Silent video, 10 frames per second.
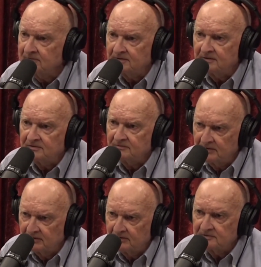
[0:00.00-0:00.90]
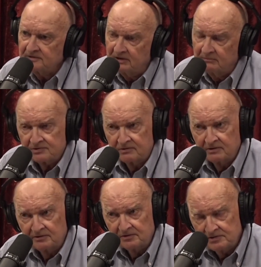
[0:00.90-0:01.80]
It's very hard to say. But certainly
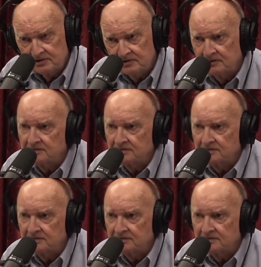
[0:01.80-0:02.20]
disease